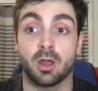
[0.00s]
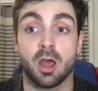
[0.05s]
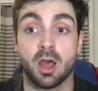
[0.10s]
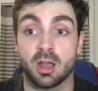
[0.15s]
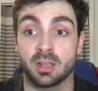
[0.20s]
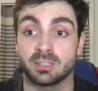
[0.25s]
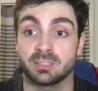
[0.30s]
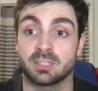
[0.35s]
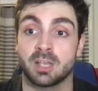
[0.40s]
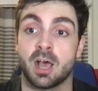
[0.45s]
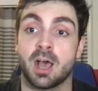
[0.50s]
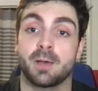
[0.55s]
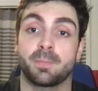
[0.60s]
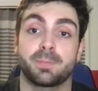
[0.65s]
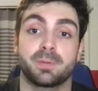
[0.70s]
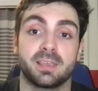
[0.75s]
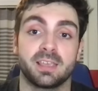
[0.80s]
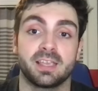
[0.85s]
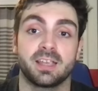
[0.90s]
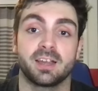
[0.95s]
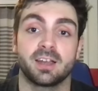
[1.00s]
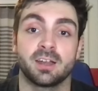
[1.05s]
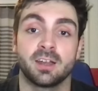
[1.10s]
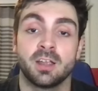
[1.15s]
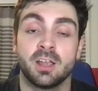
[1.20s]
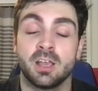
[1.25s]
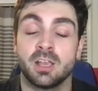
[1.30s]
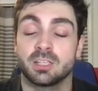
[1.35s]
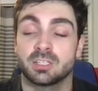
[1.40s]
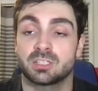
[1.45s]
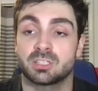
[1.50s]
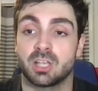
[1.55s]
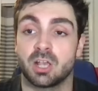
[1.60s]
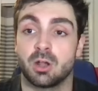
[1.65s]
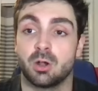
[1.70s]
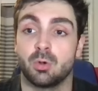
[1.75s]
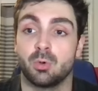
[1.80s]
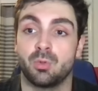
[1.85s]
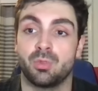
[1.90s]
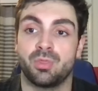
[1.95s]
on top here,
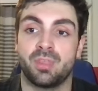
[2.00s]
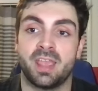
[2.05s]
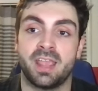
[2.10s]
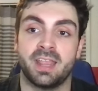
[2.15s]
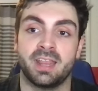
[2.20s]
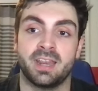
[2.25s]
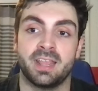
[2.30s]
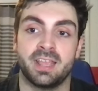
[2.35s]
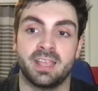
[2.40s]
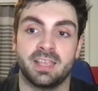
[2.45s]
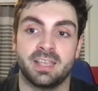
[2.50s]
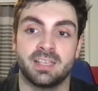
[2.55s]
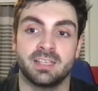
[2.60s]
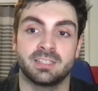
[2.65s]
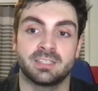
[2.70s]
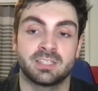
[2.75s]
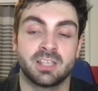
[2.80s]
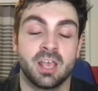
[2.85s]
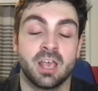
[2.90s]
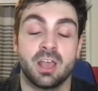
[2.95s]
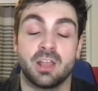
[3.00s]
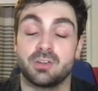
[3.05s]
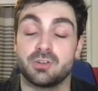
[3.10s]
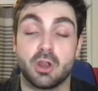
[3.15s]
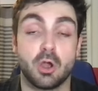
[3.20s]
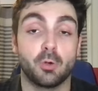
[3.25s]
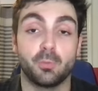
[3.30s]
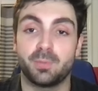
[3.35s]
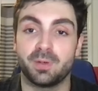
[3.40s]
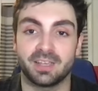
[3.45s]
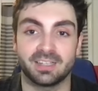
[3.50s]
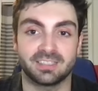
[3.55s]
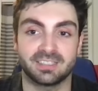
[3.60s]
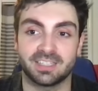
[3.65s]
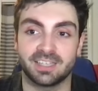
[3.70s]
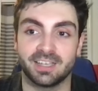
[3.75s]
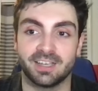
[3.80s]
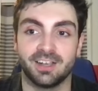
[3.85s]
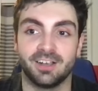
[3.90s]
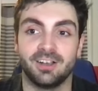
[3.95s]
so it is no big
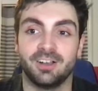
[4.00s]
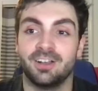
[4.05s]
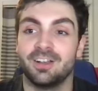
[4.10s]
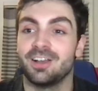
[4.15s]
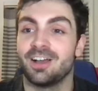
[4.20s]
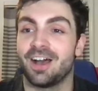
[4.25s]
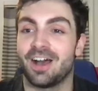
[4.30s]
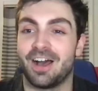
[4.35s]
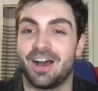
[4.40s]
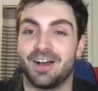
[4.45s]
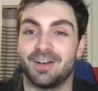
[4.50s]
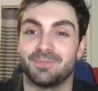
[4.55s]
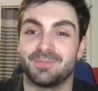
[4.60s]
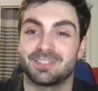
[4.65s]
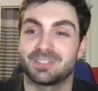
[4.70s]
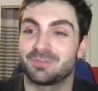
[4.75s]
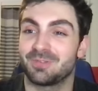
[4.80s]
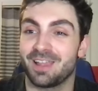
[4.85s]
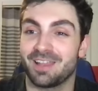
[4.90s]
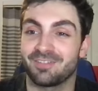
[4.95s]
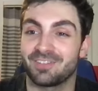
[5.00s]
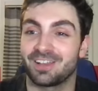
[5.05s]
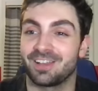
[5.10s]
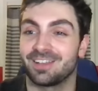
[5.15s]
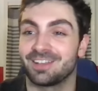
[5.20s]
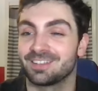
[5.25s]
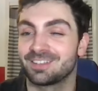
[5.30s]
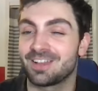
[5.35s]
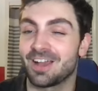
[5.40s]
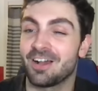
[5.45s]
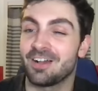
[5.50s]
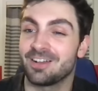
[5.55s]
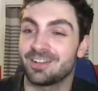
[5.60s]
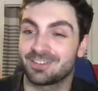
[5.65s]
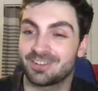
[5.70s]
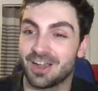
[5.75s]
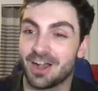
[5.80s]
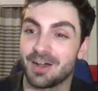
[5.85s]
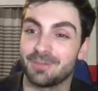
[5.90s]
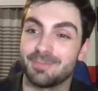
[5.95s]
deal um, as we have a co
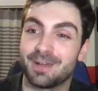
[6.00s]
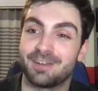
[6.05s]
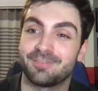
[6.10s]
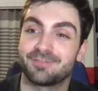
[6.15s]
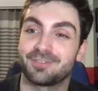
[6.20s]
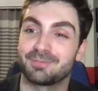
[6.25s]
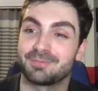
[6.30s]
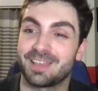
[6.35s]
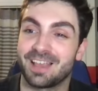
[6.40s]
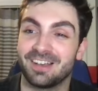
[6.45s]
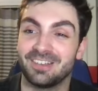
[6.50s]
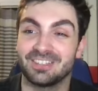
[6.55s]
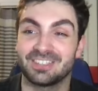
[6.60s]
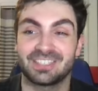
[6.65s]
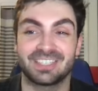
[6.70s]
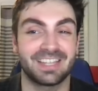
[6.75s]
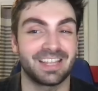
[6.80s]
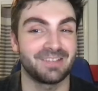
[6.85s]
comment from Kelsey,